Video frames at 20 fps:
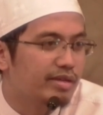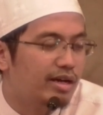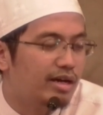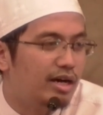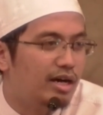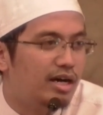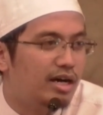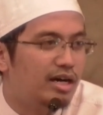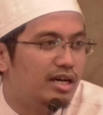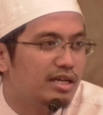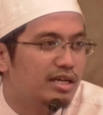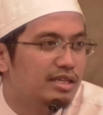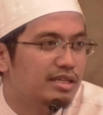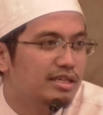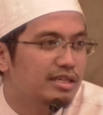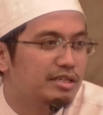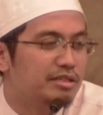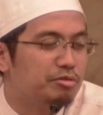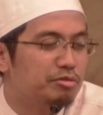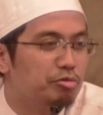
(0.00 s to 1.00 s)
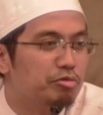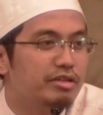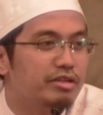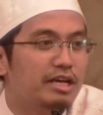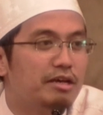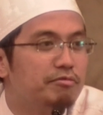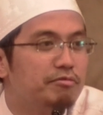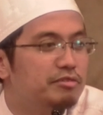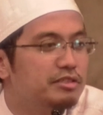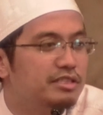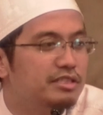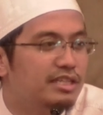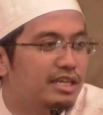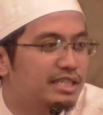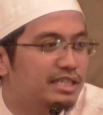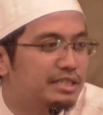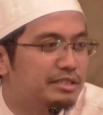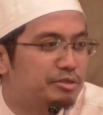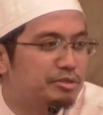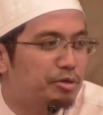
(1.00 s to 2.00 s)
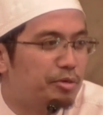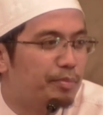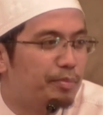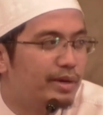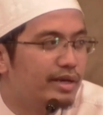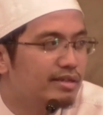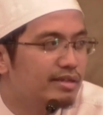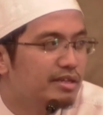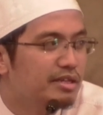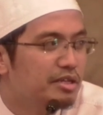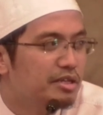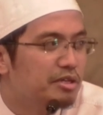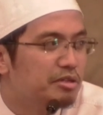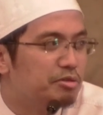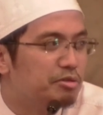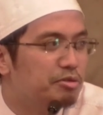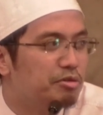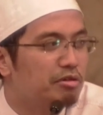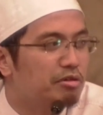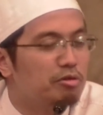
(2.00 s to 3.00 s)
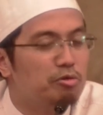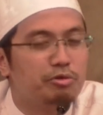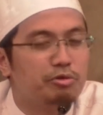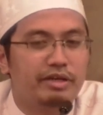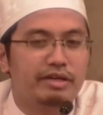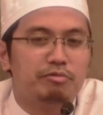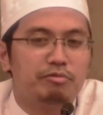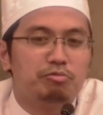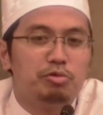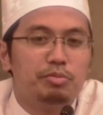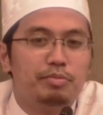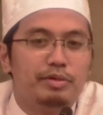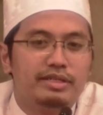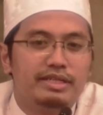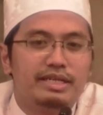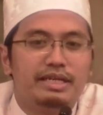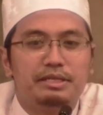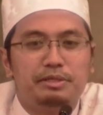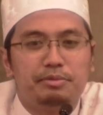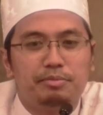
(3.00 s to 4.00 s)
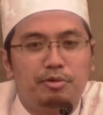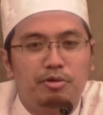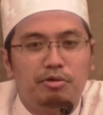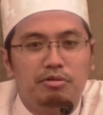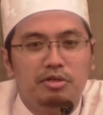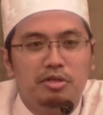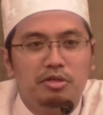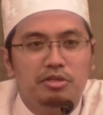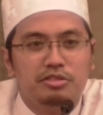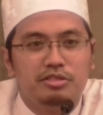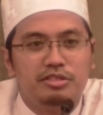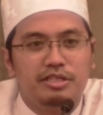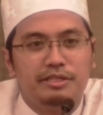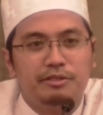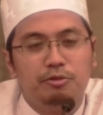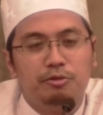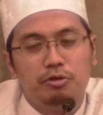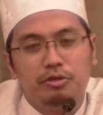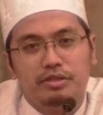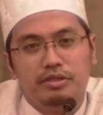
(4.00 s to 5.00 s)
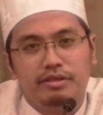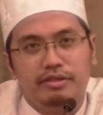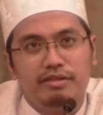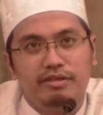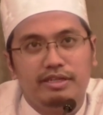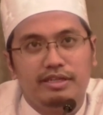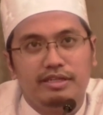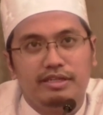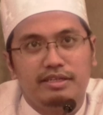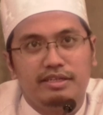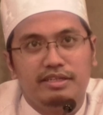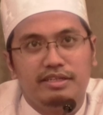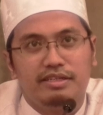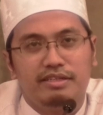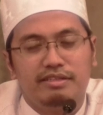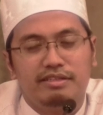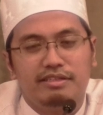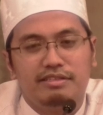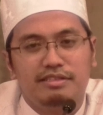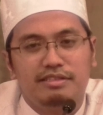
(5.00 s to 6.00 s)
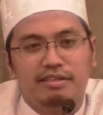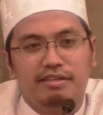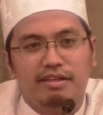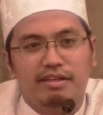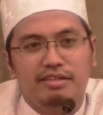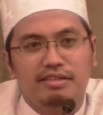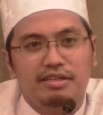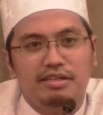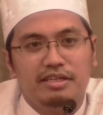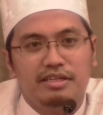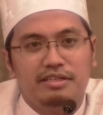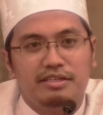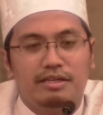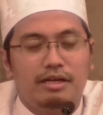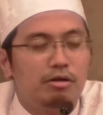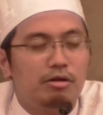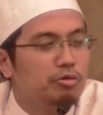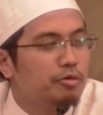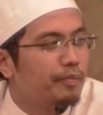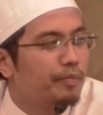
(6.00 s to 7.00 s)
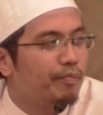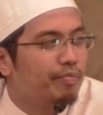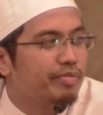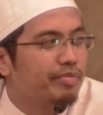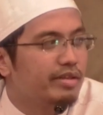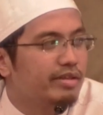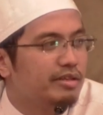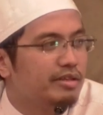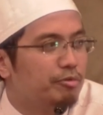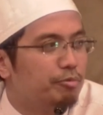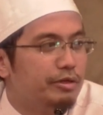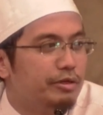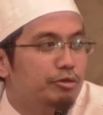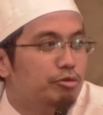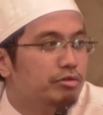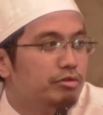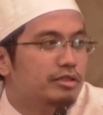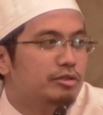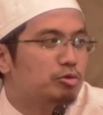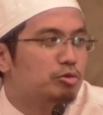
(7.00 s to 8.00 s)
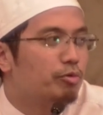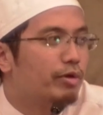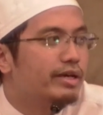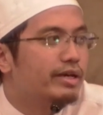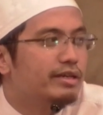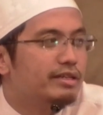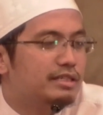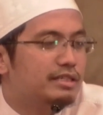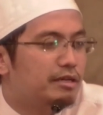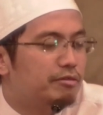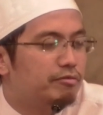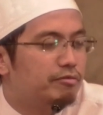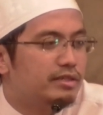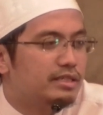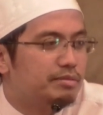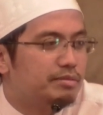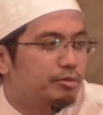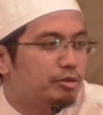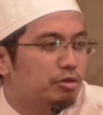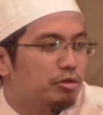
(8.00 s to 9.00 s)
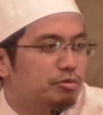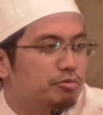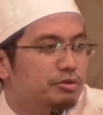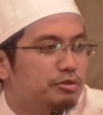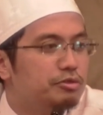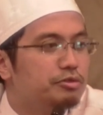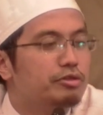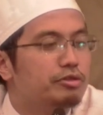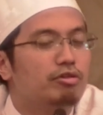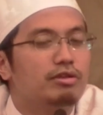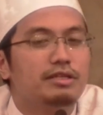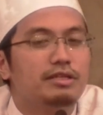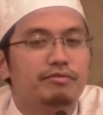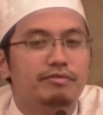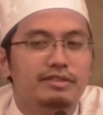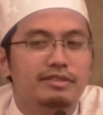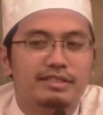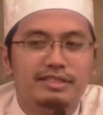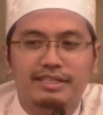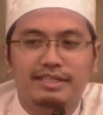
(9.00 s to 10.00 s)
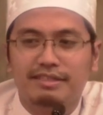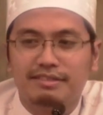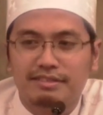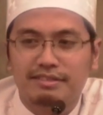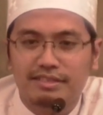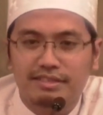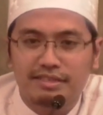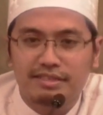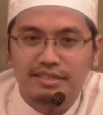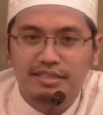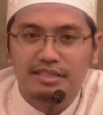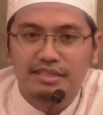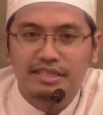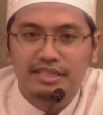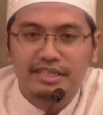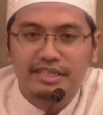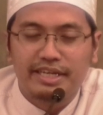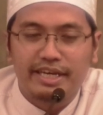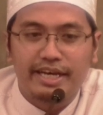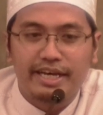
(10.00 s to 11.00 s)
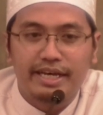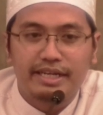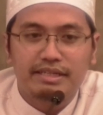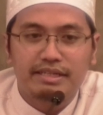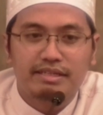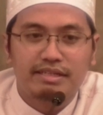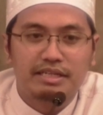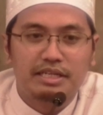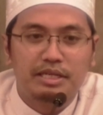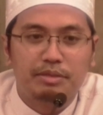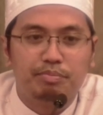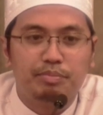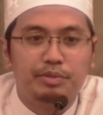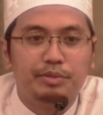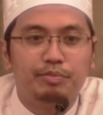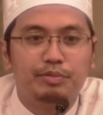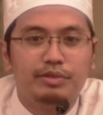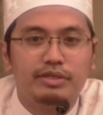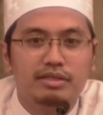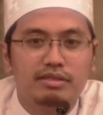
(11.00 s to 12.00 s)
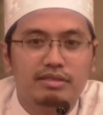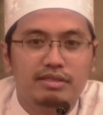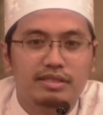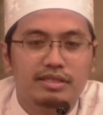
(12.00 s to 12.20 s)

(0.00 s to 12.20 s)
are. Don't have desires, or men do not look at women anymore. Say don't, they, they say that now we don't need to wear head covering because we do not live in the desert, and people